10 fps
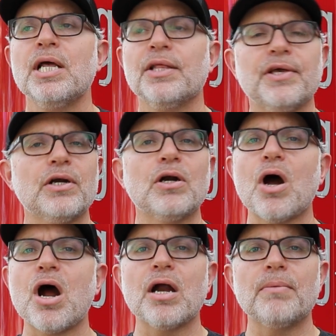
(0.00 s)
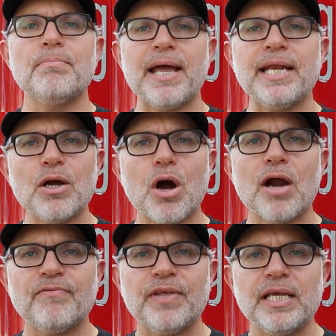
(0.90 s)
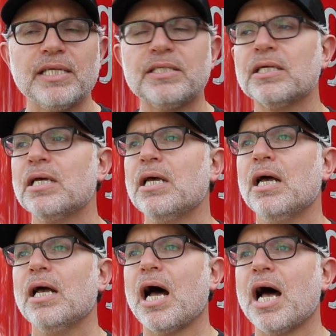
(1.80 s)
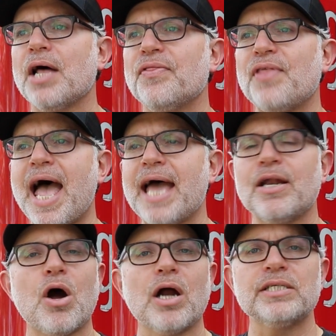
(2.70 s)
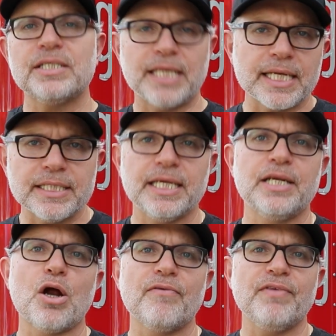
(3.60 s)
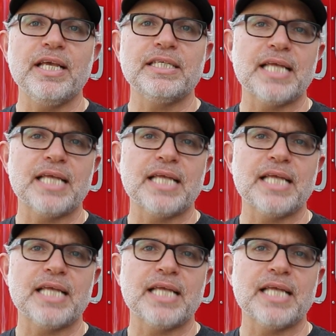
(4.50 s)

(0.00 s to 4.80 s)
There are many RVs that are stick and tin RVs.